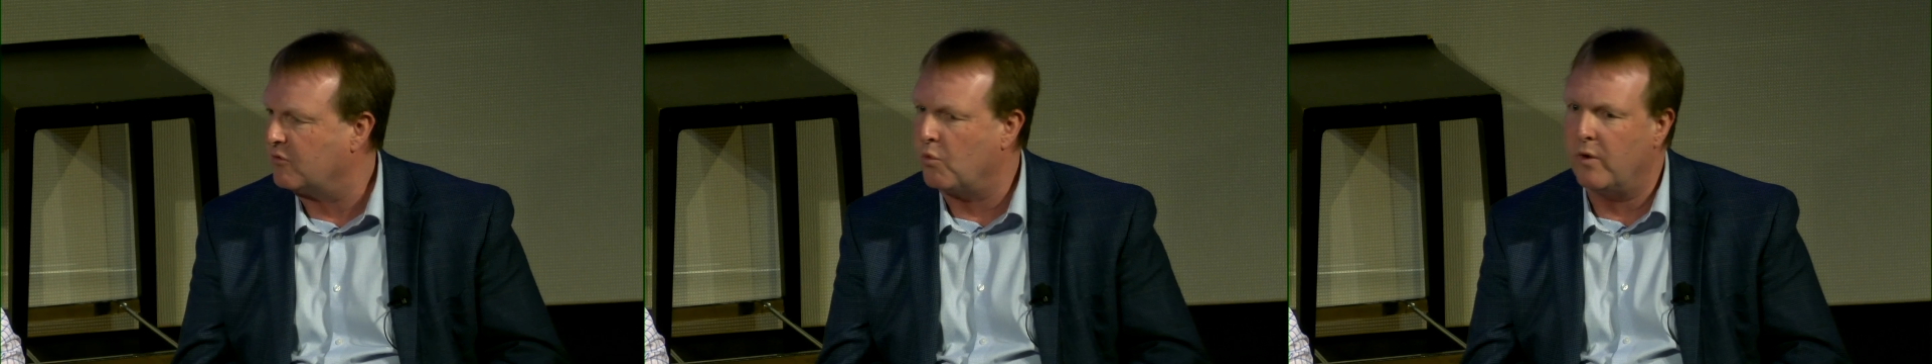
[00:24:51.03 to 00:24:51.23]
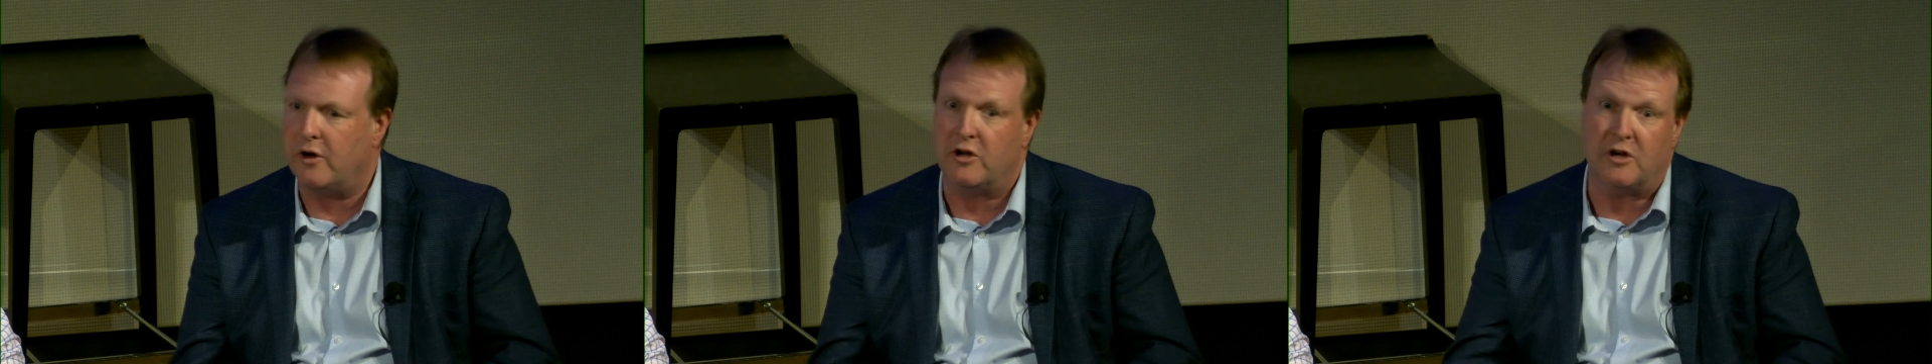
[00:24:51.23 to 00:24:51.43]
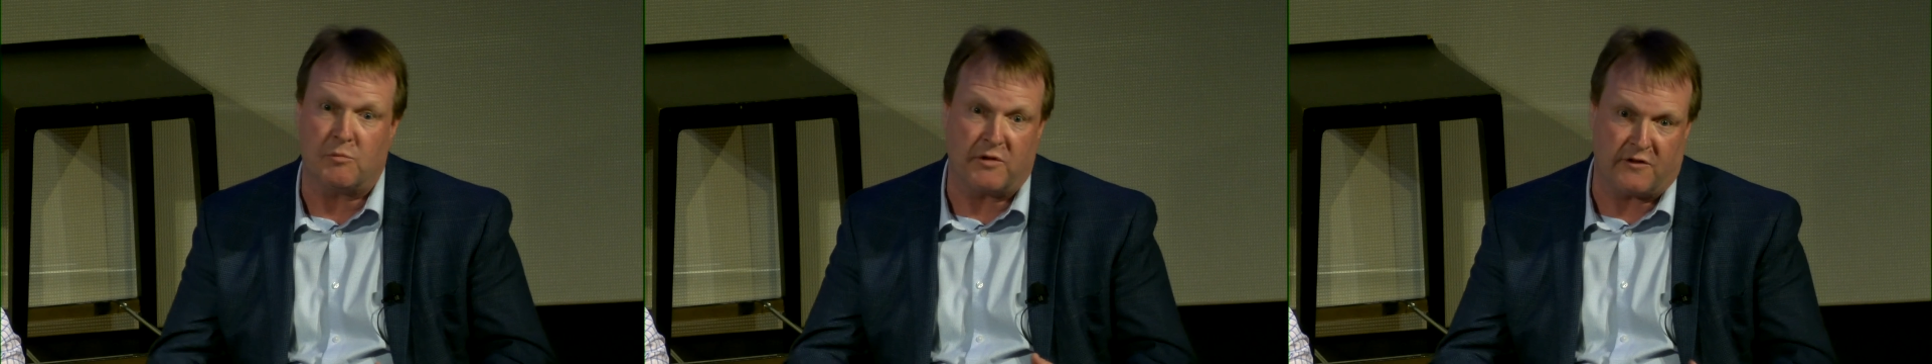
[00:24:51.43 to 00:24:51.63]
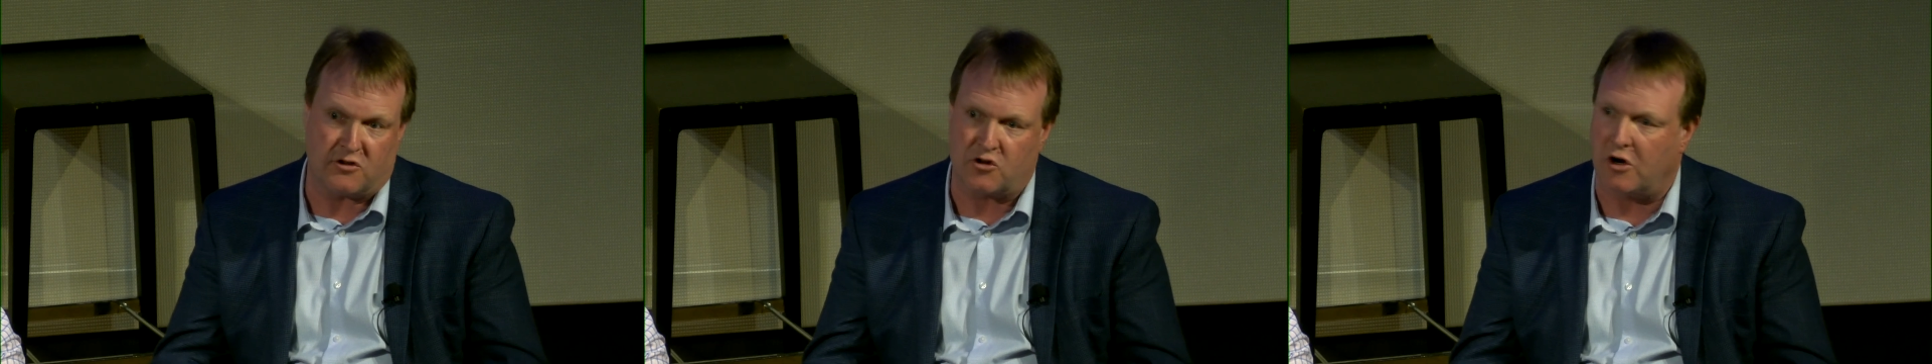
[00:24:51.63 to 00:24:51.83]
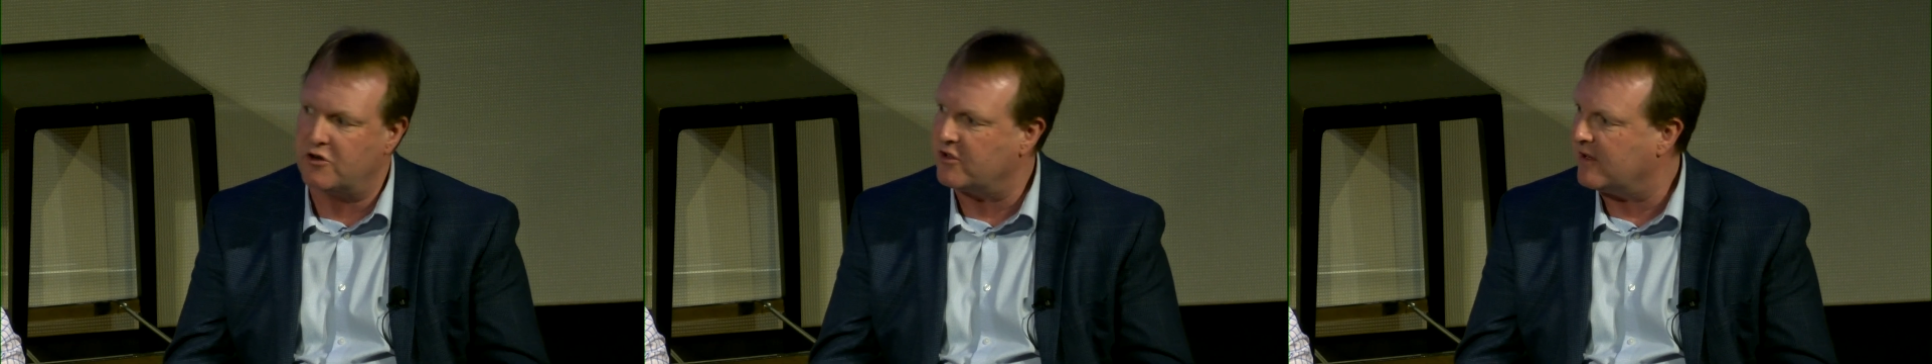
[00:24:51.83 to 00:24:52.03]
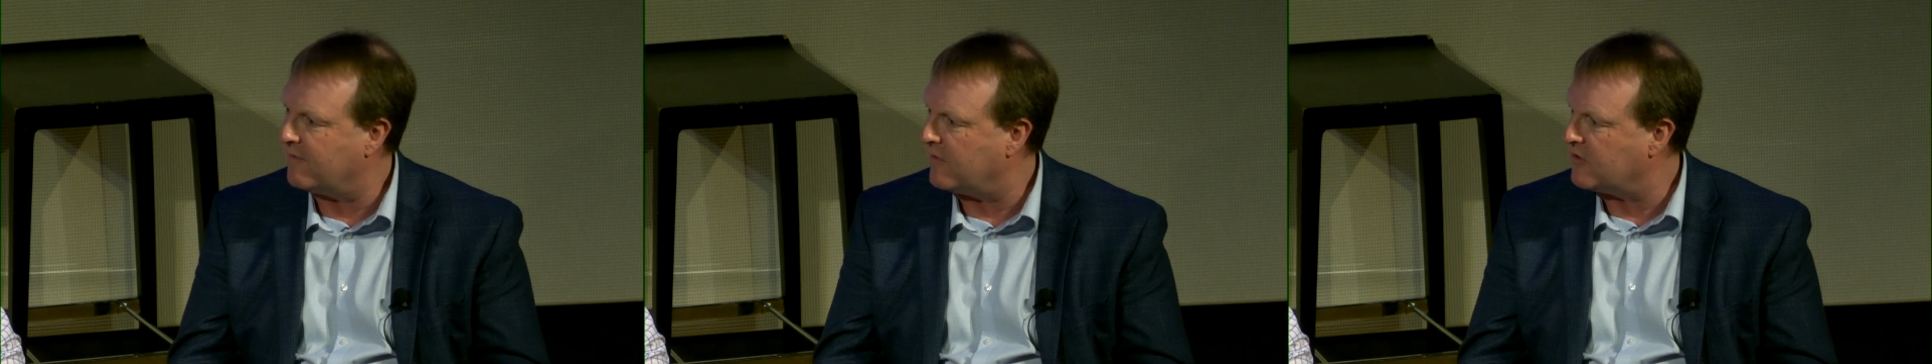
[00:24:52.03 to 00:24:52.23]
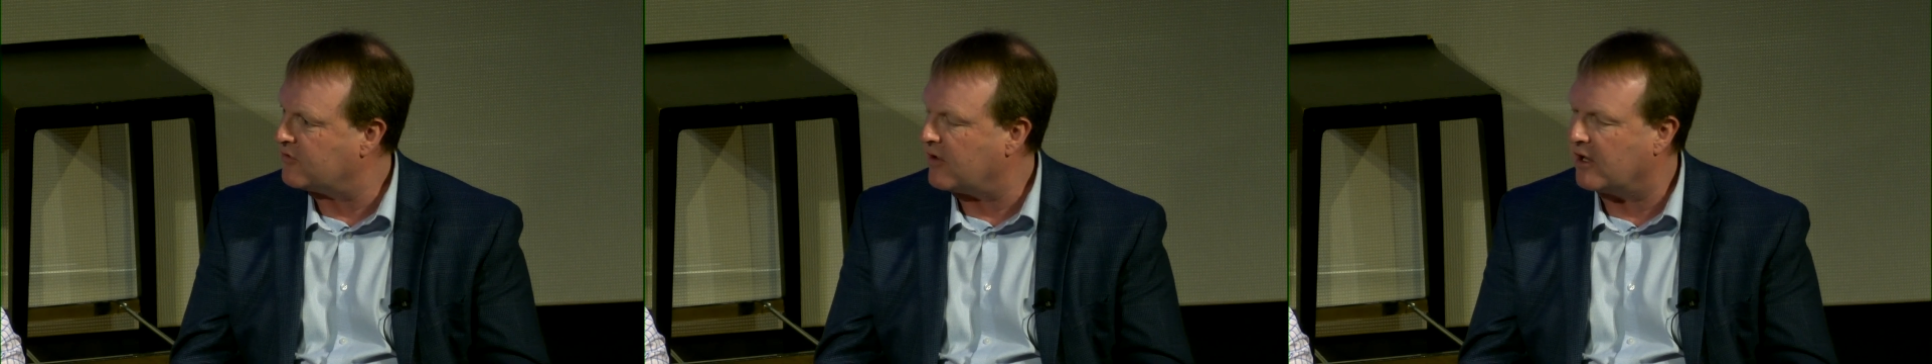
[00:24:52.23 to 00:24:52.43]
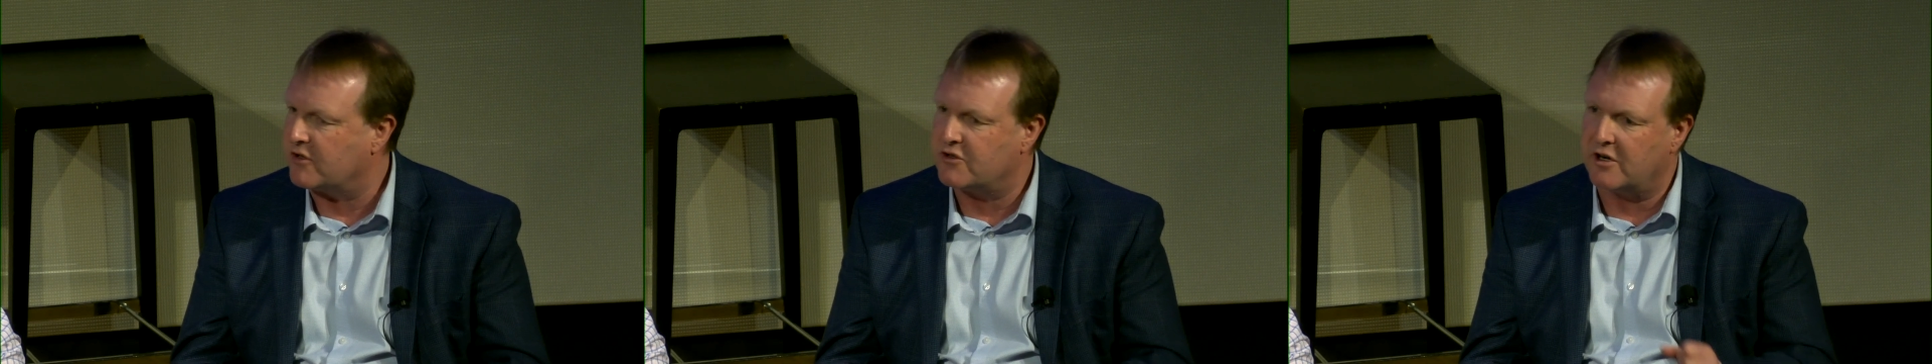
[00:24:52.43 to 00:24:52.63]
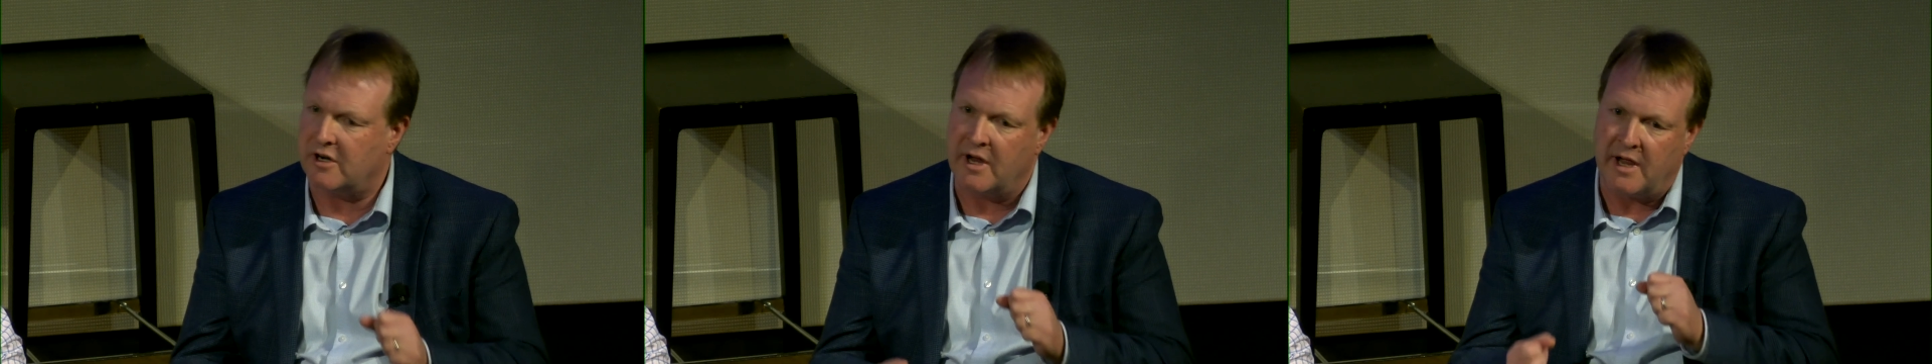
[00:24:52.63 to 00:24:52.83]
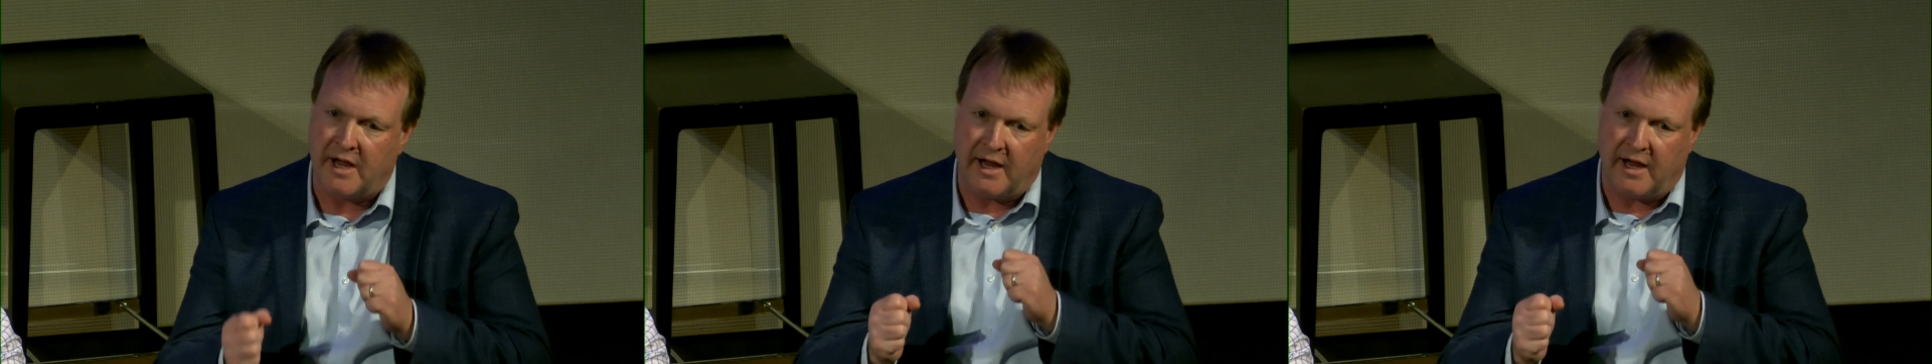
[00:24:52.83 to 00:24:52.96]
Where are you going to put the charging infrastructure?